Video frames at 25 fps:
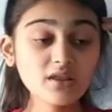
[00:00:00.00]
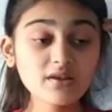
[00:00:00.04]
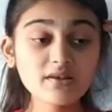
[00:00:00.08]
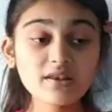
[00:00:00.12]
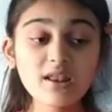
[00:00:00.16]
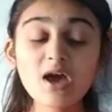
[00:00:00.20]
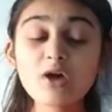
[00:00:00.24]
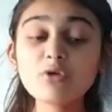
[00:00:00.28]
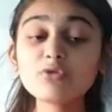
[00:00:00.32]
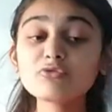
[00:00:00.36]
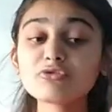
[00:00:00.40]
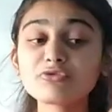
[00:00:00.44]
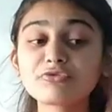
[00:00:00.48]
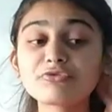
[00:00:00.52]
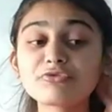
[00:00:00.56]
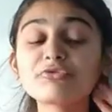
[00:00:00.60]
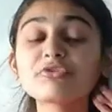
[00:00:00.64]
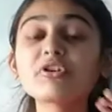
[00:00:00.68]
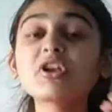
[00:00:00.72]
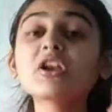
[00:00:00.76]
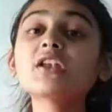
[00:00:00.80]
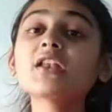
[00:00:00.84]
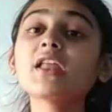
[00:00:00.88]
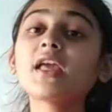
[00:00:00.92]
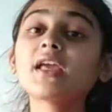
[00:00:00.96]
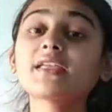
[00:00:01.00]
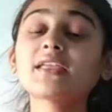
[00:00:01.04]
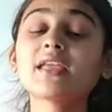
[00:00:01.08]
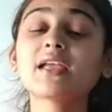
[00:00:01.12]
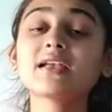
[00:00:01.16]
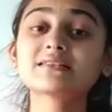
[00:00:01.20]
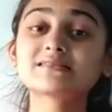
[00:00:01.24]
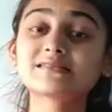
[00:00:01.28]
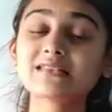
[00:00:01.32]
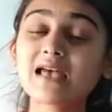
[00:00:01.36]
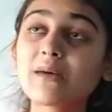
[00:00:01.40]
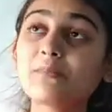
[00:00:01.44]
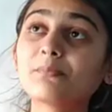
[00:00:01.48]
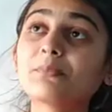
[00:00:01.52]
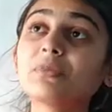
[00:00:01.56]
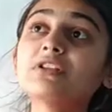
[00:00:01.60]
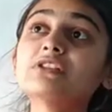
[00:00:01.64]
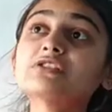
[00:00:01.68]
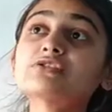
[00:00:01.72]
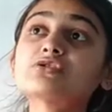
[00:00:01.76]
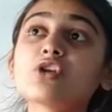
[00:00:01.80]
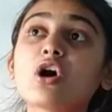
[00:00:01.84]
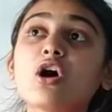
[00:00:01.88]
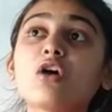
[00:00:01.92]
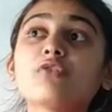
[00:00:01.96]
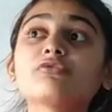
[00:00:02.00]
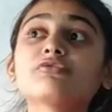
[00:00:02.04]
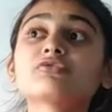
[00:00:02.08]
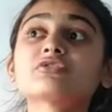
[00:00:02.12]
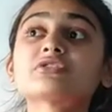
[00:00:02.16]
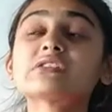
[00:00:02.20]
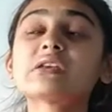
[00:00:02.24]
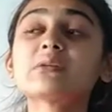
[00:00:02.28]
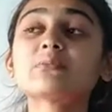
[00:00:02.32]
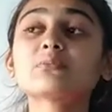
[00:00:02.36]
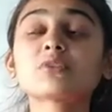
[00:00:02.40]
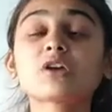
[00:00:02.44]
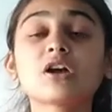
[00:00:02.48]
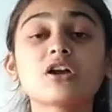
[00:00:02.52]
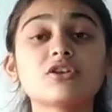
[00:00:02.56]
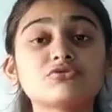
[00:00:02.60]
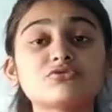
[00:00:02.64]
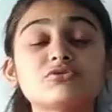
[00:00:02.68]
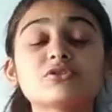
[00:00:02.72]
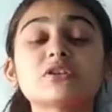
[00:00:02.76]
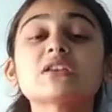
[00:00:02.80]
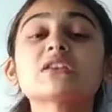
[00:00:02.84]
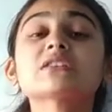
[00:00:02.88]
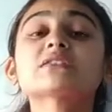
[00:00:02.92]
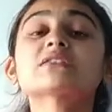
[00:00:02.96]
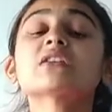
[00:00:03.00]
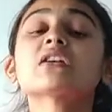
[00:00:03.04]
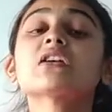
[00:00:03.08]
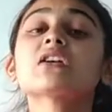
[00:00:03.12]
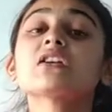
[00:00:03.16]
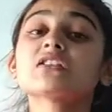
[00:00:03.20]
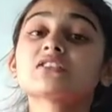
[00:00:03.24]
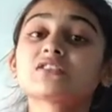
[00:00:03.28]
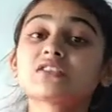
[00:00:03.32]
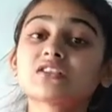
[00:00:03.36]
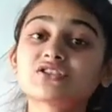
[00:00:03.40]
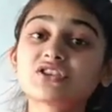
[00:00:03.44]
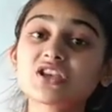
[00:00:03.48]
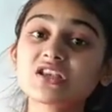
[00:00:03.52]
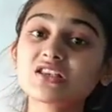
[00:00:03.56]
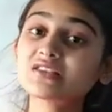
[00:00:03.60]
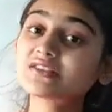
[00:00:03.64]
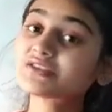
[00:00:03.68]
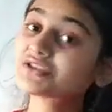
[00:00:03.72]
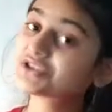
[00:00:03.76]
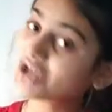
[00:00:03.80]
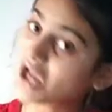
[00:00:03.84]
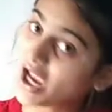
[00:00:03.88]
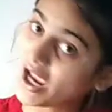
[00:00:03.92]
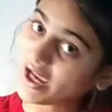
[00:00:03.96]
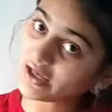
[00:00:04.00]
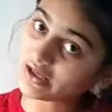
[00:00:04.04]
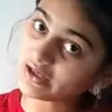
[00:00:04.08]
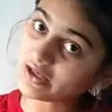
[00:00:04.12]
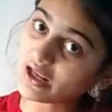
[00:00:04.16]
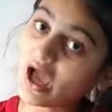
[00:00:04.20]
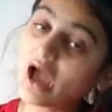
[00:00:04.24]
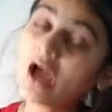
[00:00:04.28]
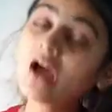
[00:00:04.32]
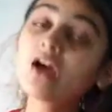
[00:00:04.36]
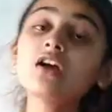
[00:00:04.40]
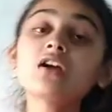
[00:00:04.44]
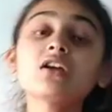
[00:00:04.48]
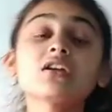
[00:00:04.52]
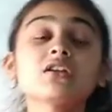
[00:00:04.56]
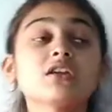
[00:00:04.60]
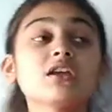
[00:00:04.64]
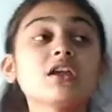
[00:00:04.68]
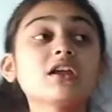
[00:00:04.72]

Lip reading: Now, if we take examples of some countries such as China,